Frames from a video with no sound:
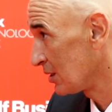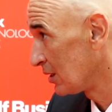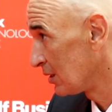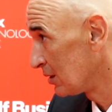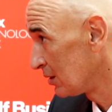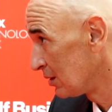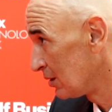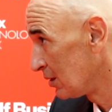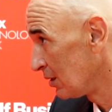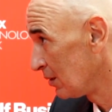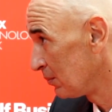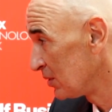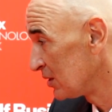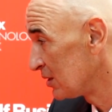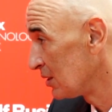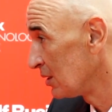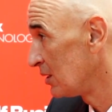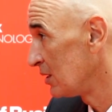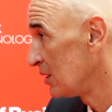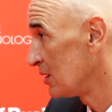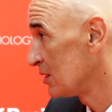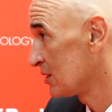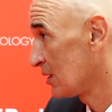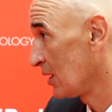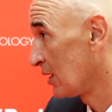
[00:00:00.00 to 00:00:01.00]
in the
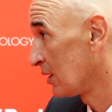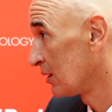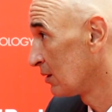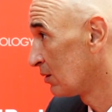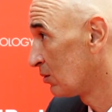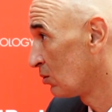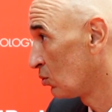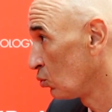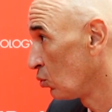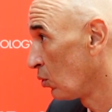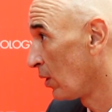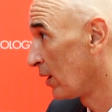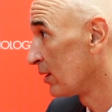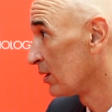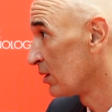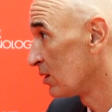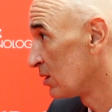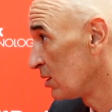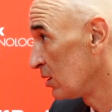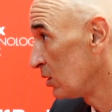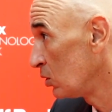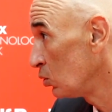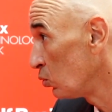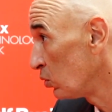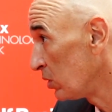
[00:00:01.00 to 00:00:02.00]
Middle East, and
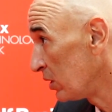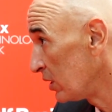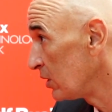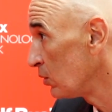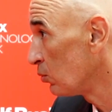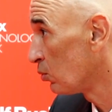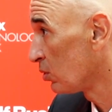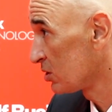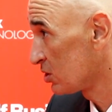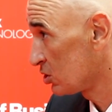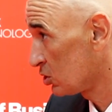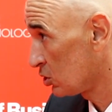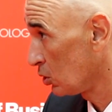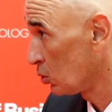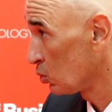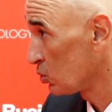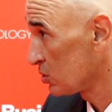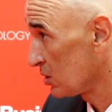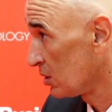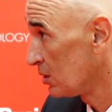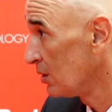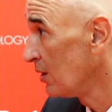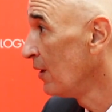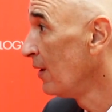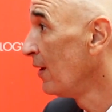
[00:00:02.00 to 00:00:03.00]
the UAE was
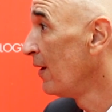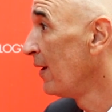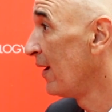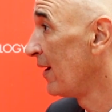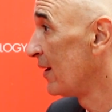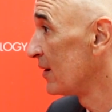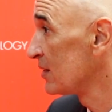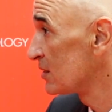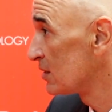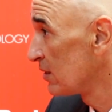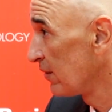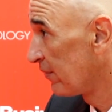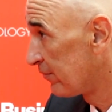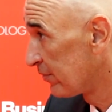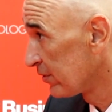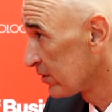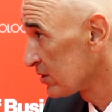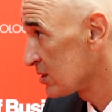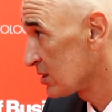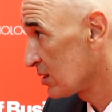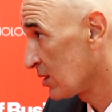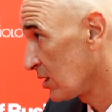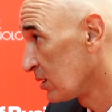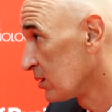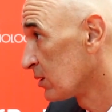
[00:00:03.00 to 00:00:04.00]
chosen as the
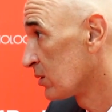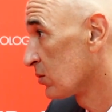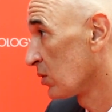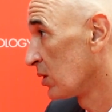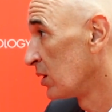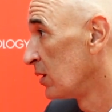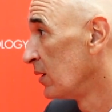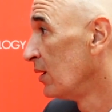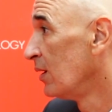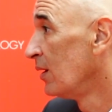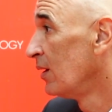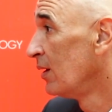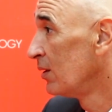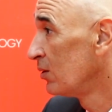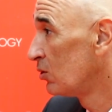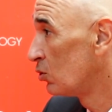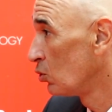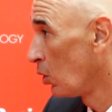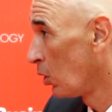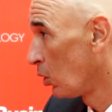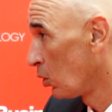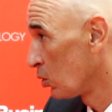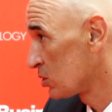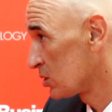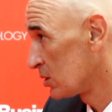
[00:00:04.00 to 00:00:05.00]
first country
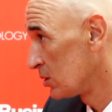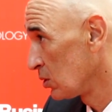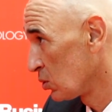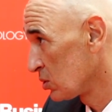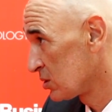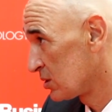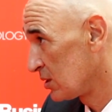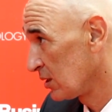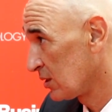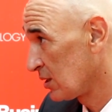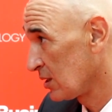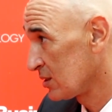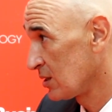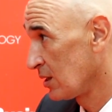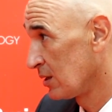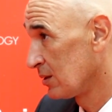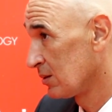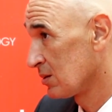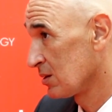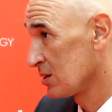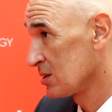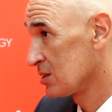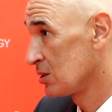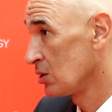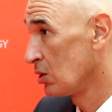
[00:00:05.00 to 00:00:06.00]
to host those data
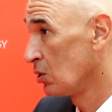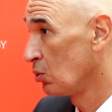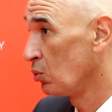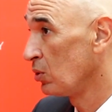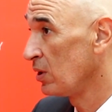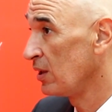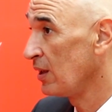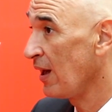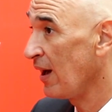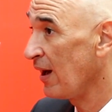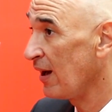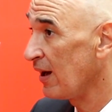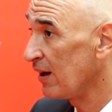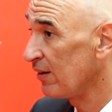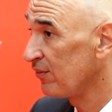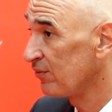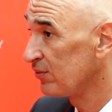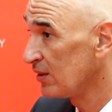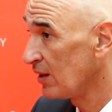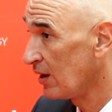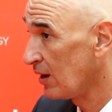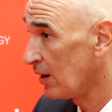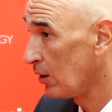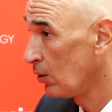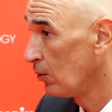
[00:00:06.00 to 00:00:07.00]
centers. So we have
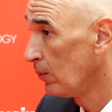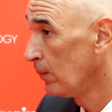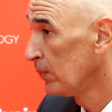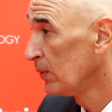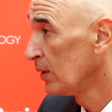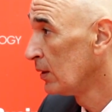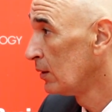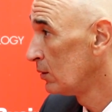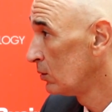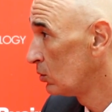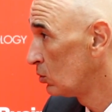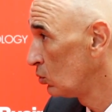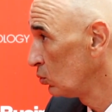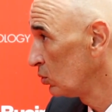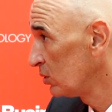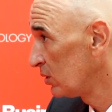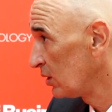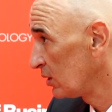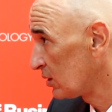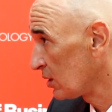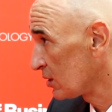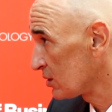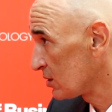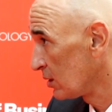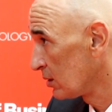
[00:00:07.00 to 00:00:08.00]
now 2
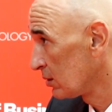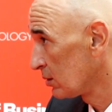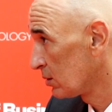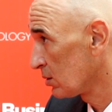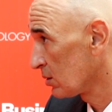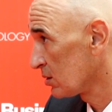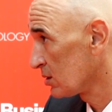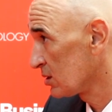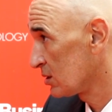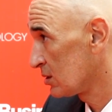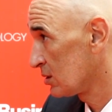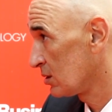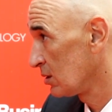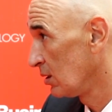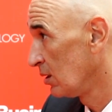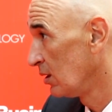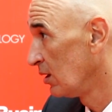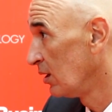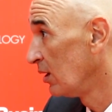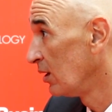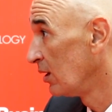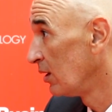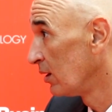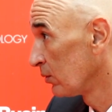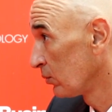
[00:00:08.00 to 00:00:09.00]
data centers
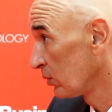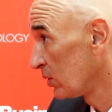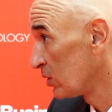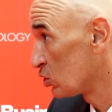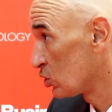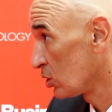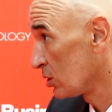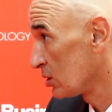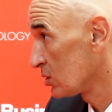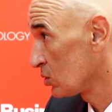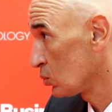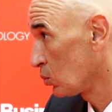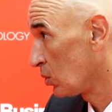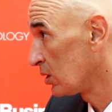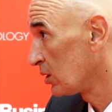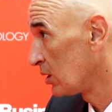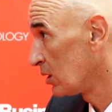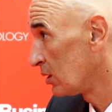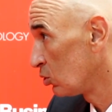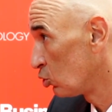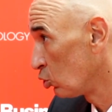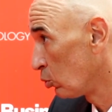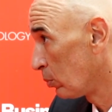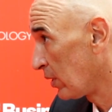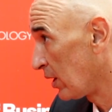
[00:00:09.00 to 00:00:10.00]
regions, one
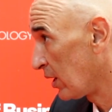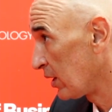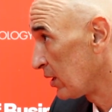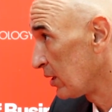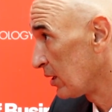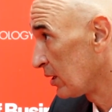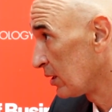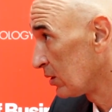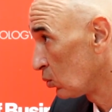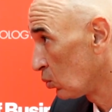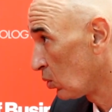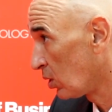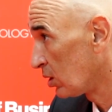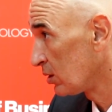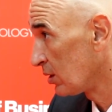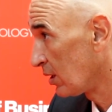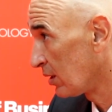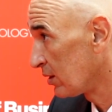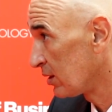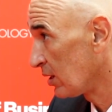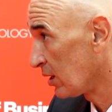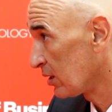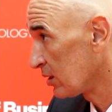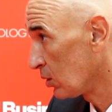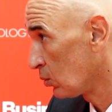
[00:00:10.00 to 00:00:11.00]
in Dubai
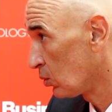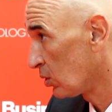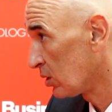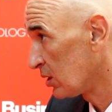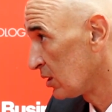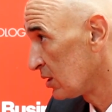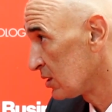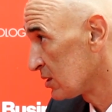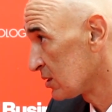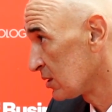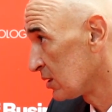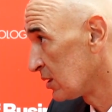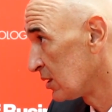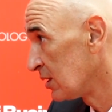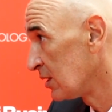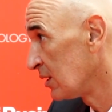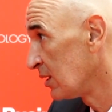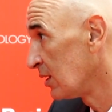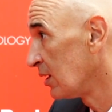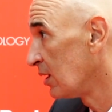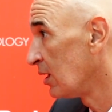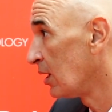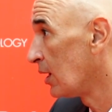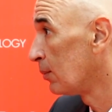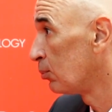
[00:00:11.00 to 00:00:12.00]
and the other one is in
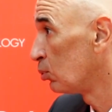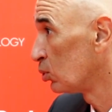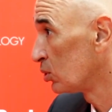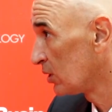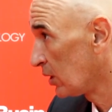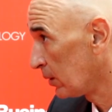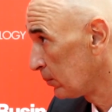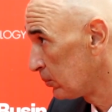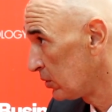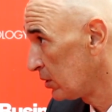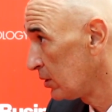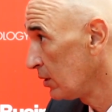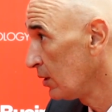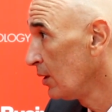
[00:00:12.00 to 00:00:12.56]
Abu Dhabi,